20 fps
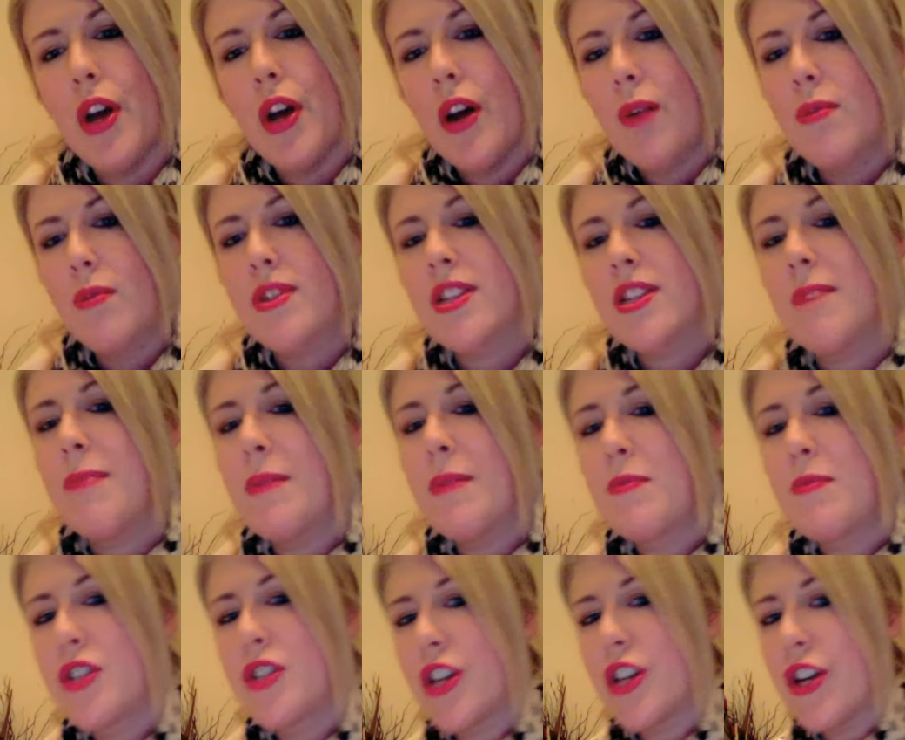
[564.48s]
what some
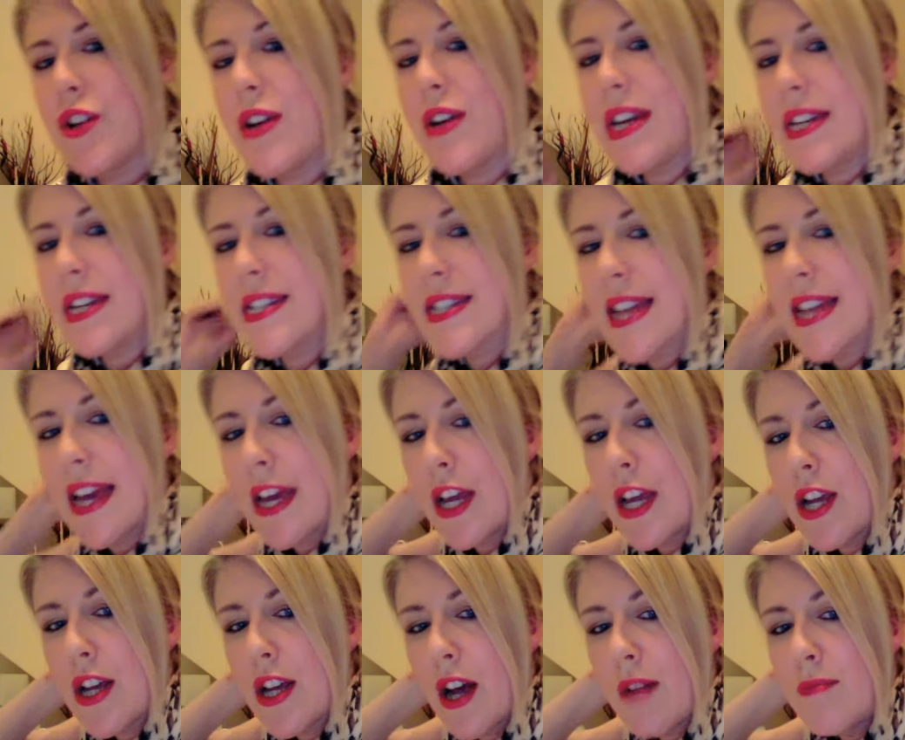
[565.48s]
people do is
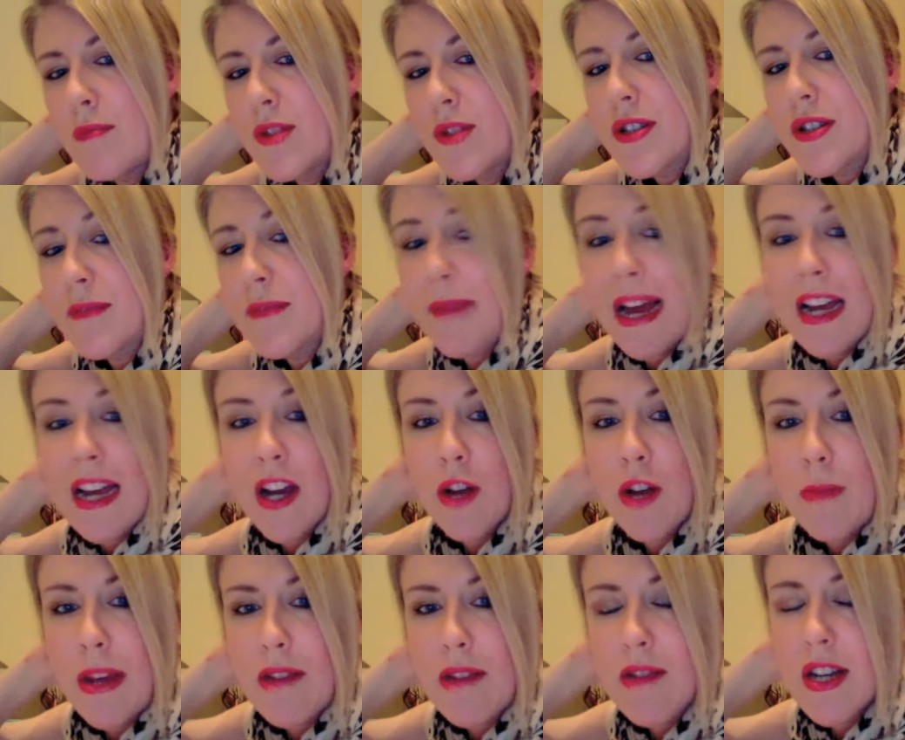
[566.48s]
they do some
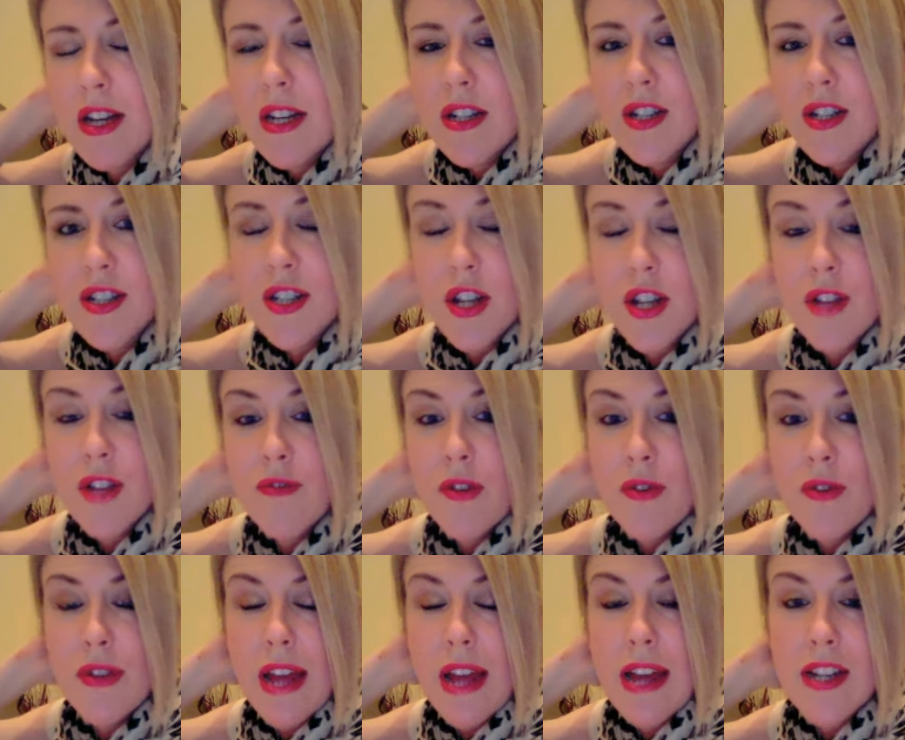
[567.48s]
backcombing just at the
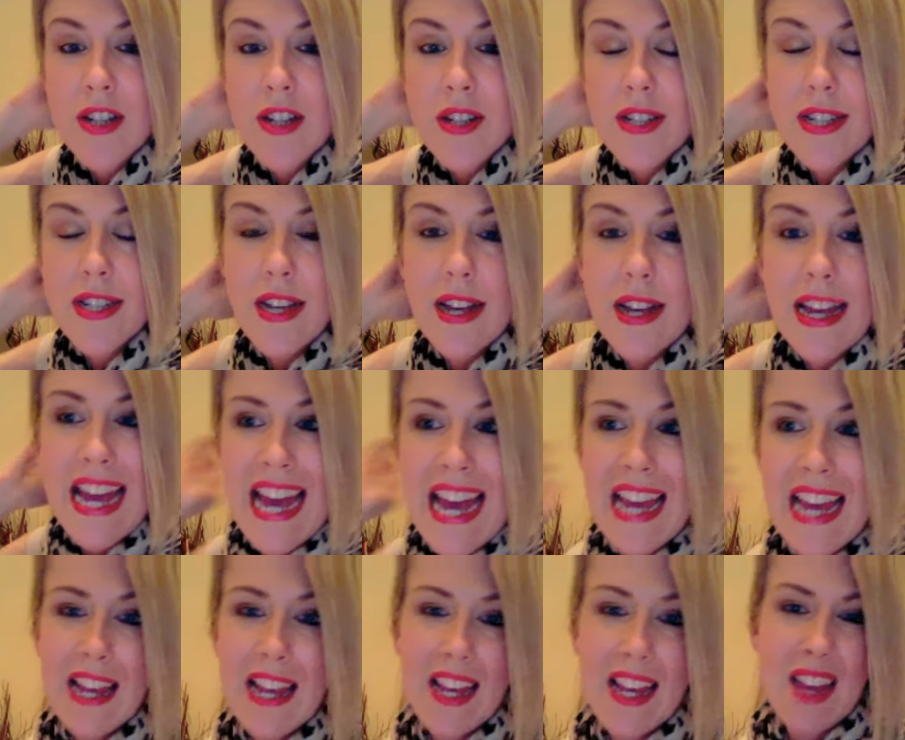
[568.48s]
root there, just to
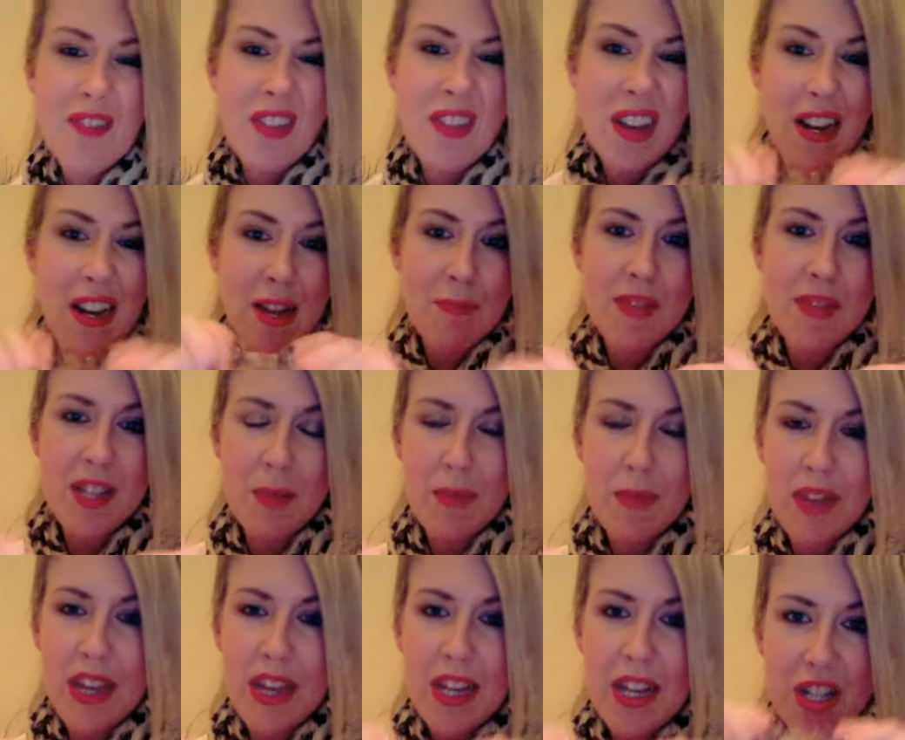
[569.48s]
give the clips
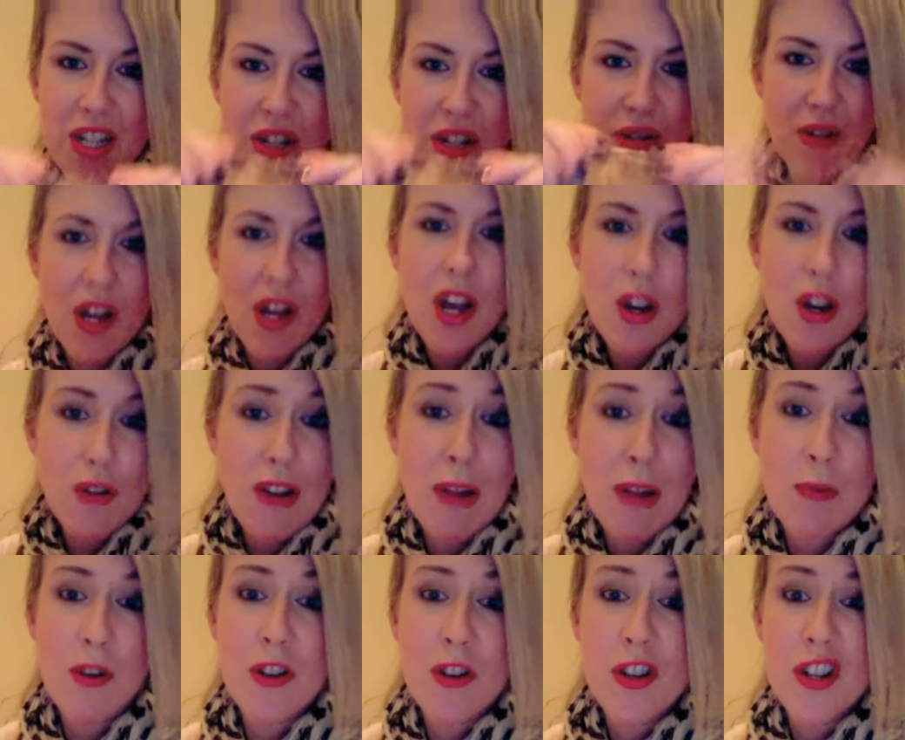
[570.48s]
something to
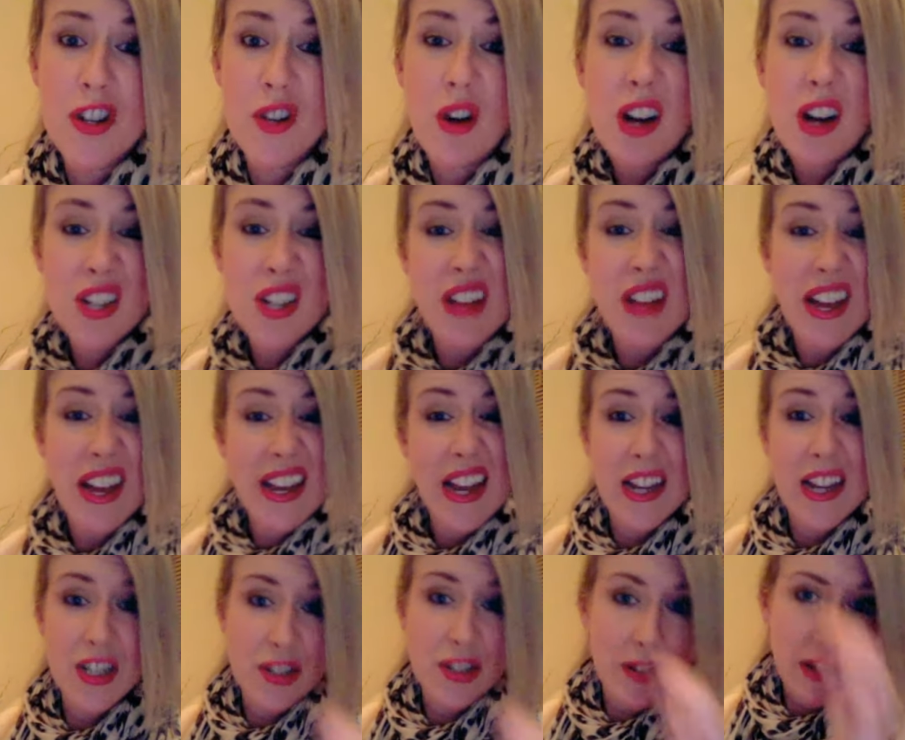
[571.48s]
grab onto. I do that
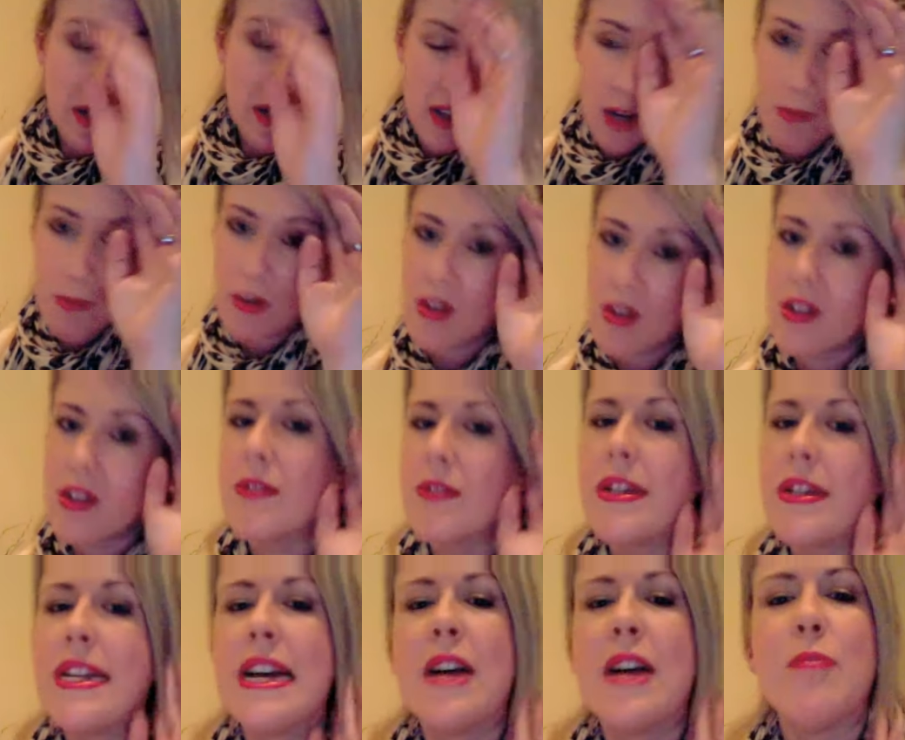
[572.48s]
occasionally. I'm not going to do it
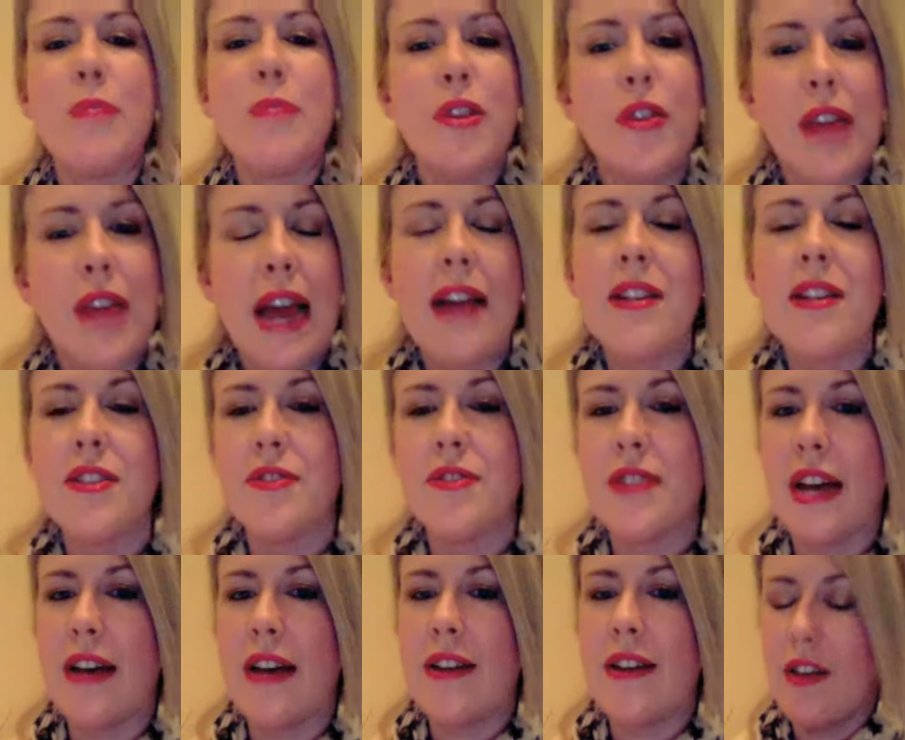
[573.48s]
now, but you can do
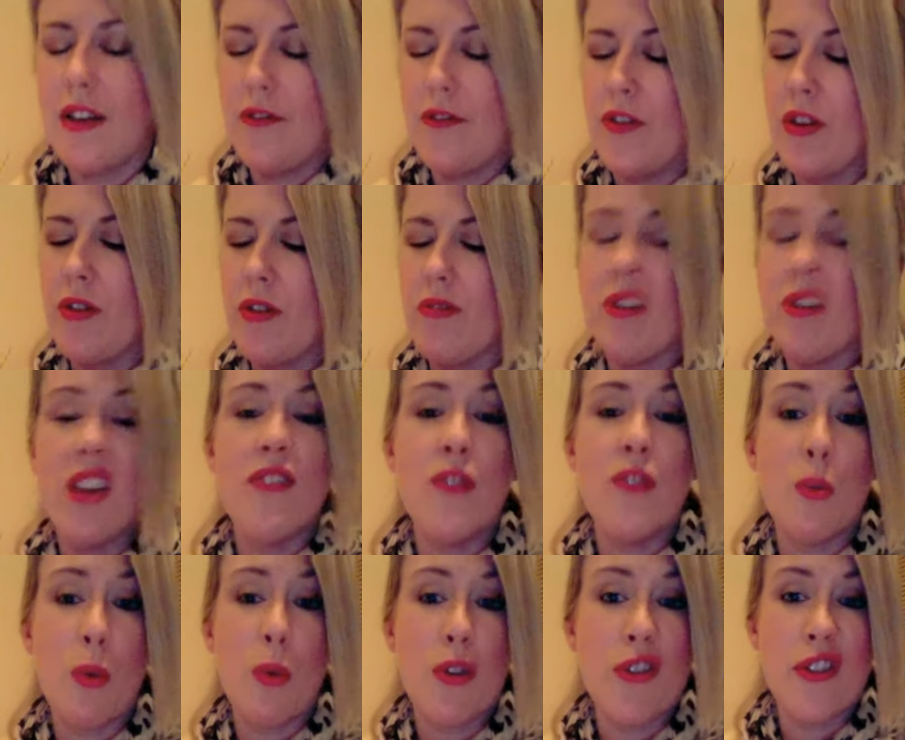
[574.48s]
that if you
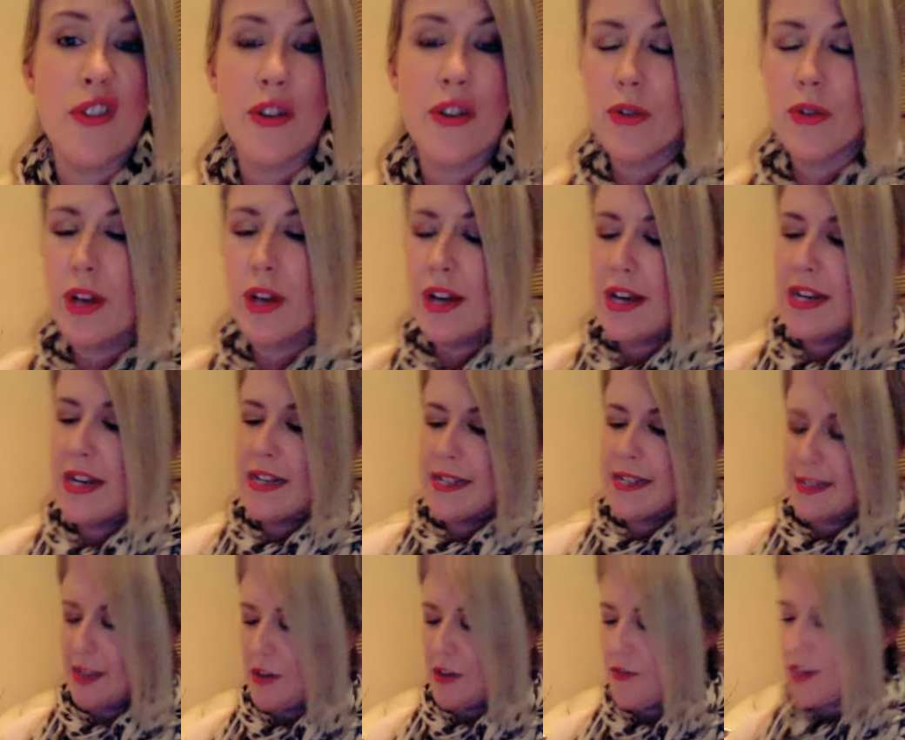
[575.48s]
want to.
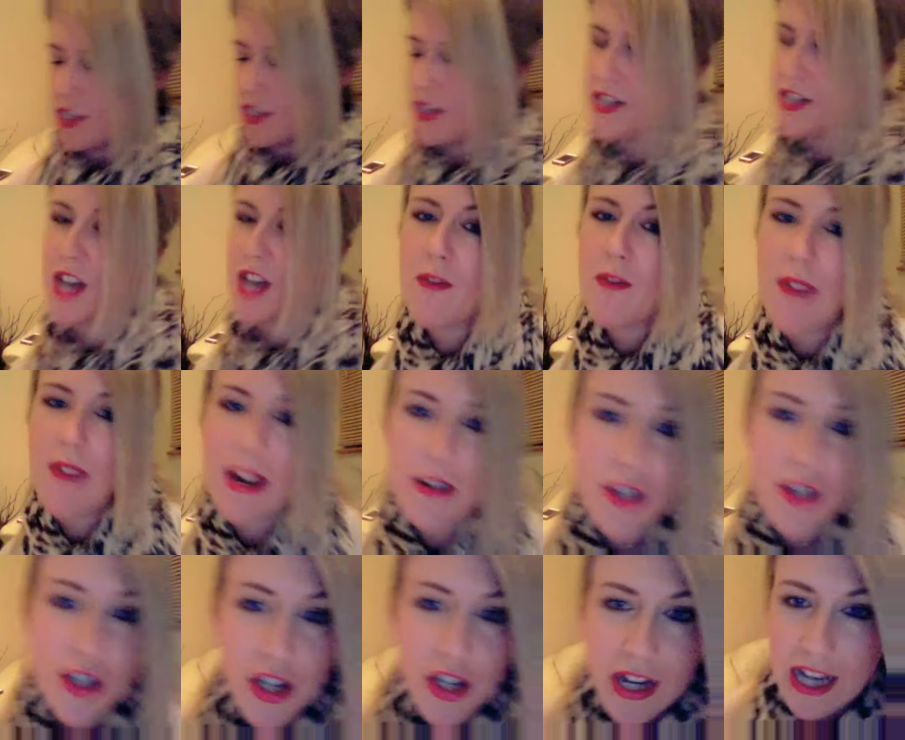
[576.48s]
So if I just turn around,
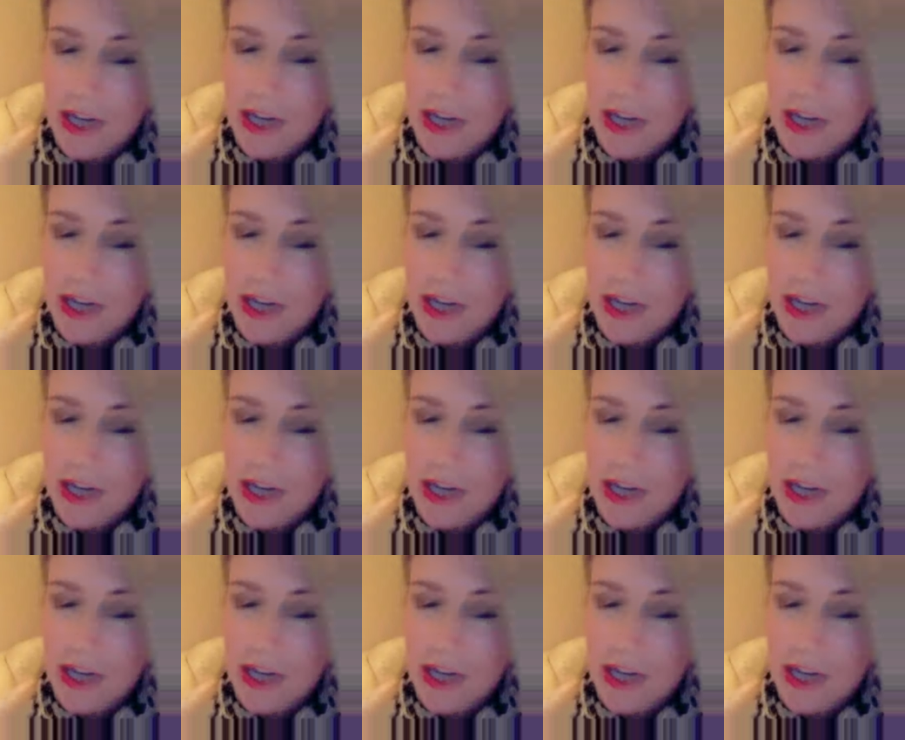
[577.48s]
just show you how to